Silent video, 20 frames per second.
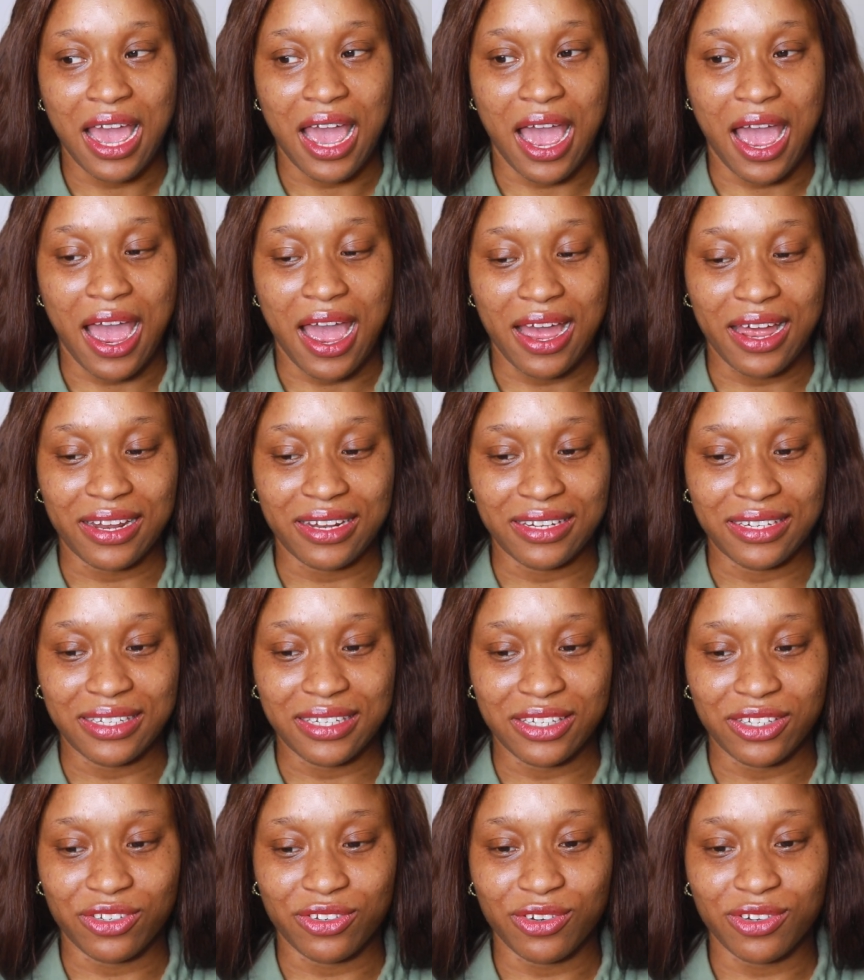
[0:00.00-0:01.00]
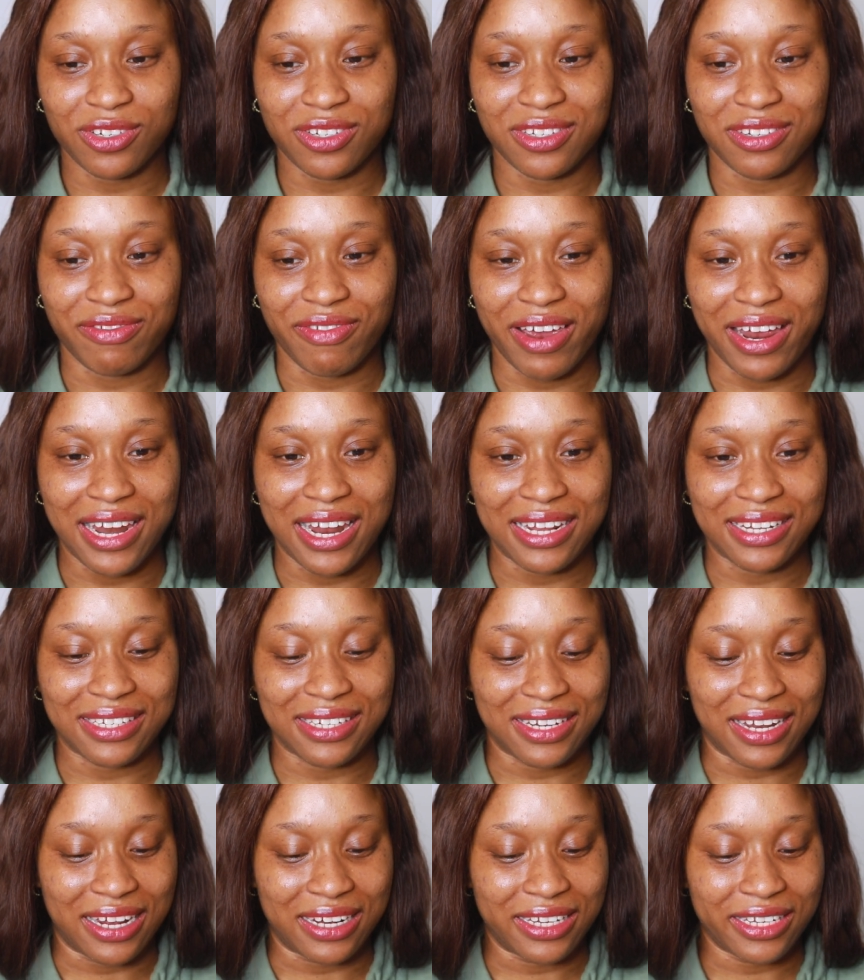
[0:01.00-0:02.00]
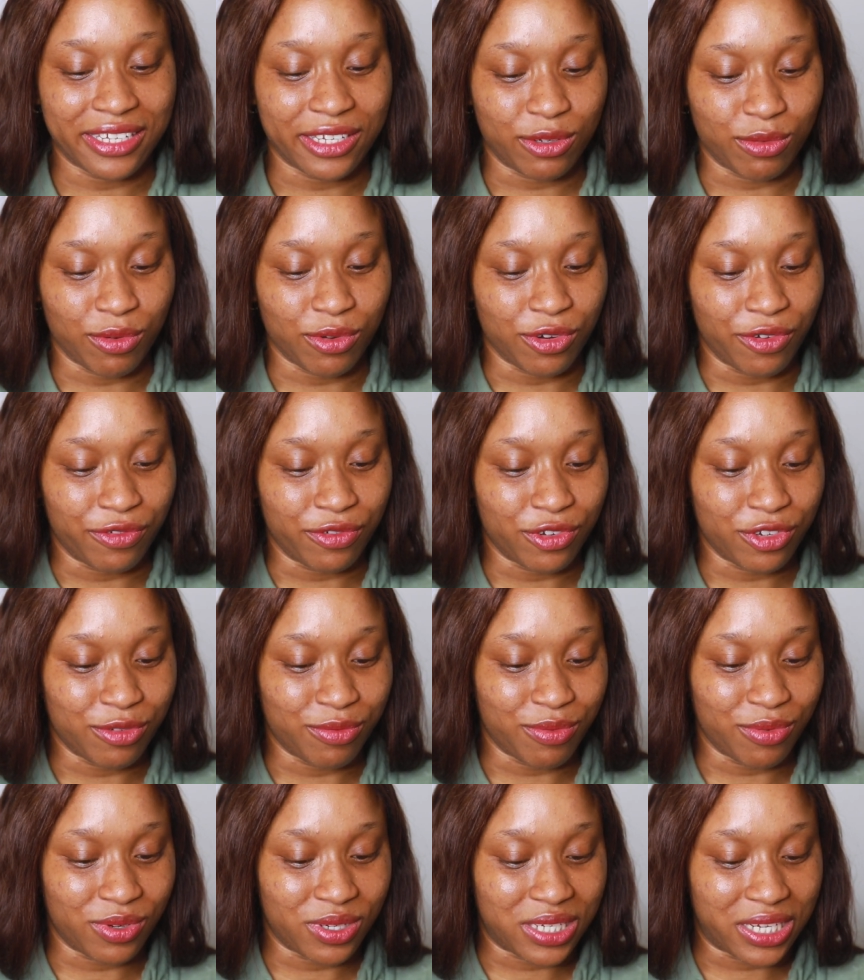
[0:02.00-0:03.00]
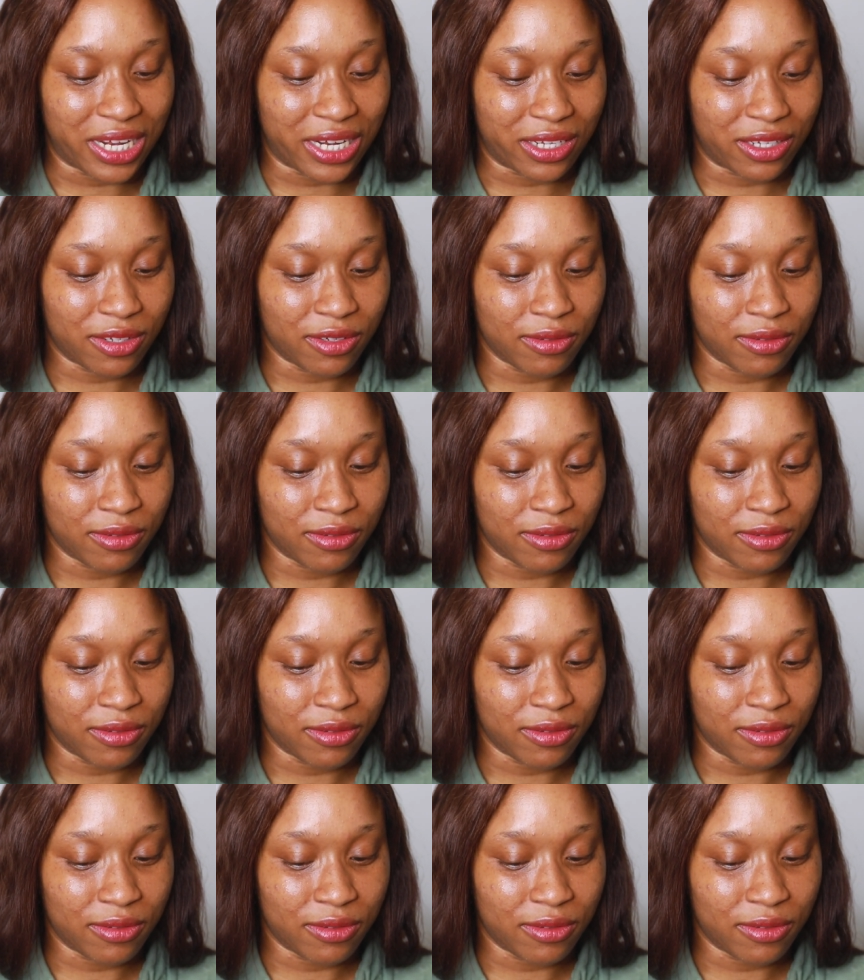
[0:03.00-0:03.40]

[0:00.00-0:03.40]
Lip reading: and just realizing that this is one of those books that